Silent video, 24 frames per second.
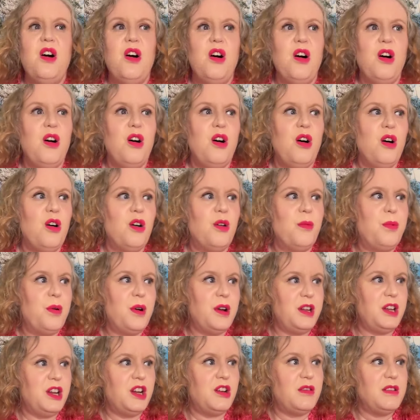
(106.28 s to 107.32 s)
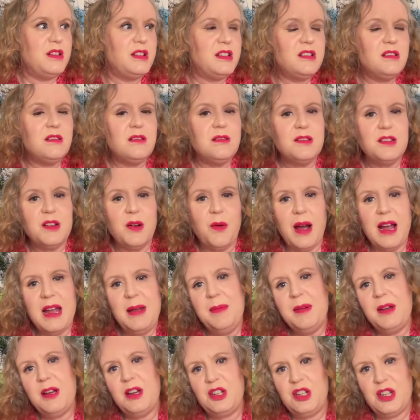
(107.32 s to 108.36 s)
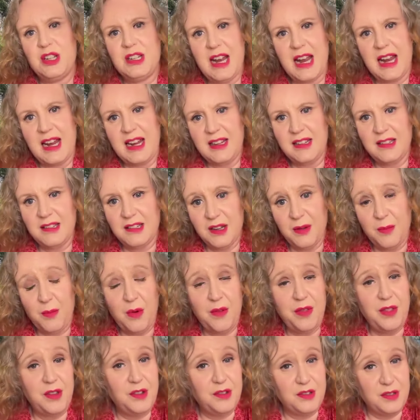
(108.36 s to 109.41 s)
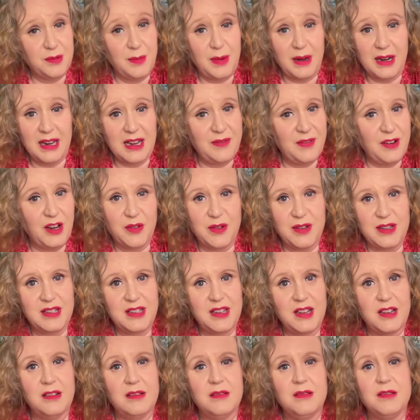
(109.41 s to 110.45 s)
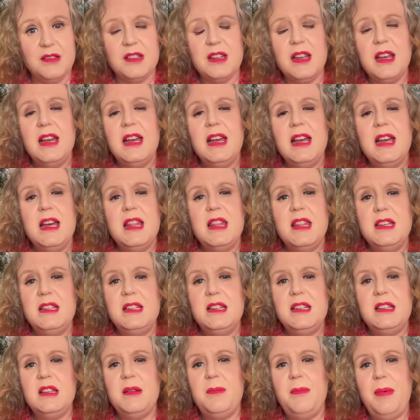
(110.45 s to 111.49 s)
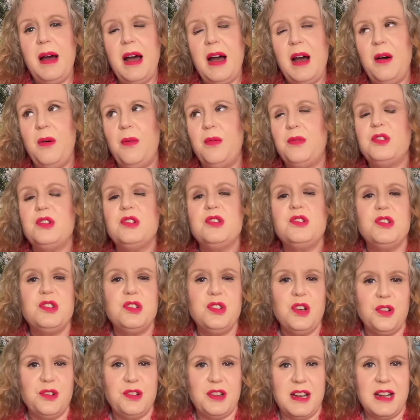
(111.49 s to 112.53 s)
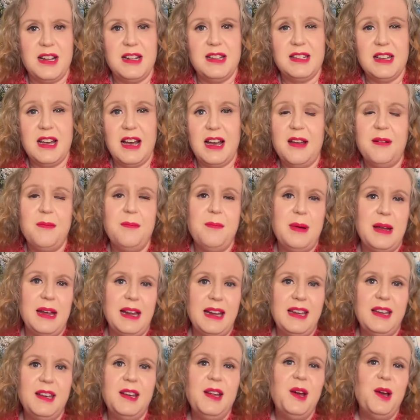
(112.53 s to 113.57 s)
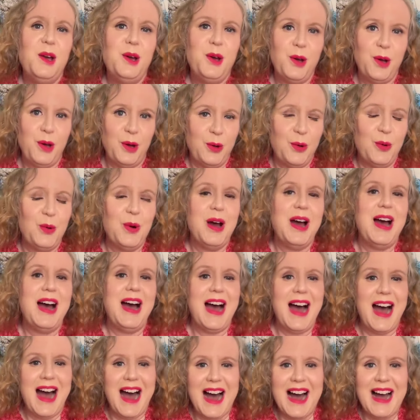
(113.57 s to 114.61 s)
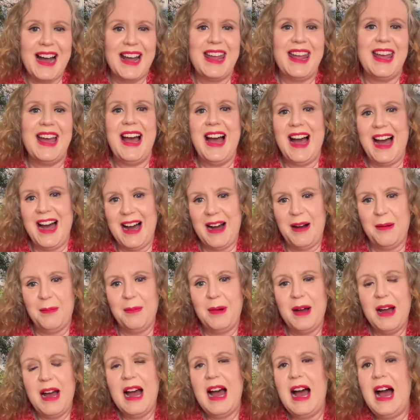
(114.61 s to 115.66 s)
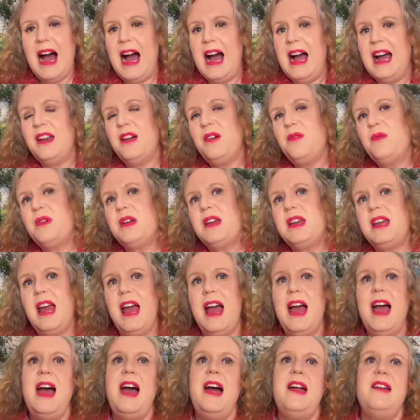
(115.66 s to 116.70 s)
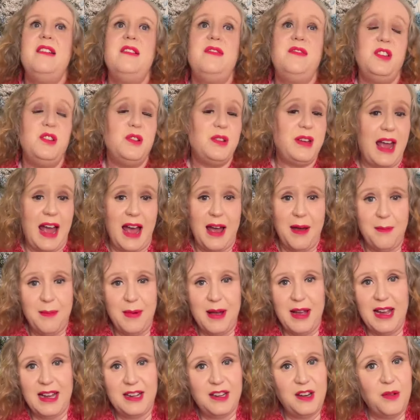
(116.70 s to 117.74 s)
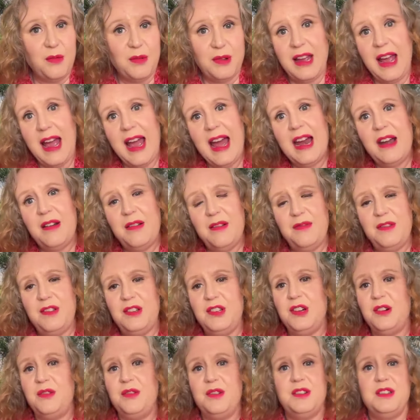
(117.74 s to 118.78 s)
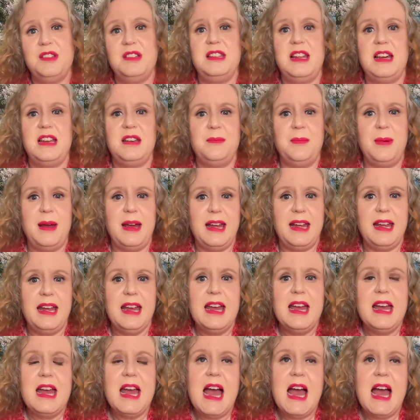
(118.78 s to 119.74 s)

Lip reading: or putting your crystals away because you're dating someone that doesn't believe in crystals. This is about sod it. I am being who I am. I don't care if you get me. I don't care if you don't understand me.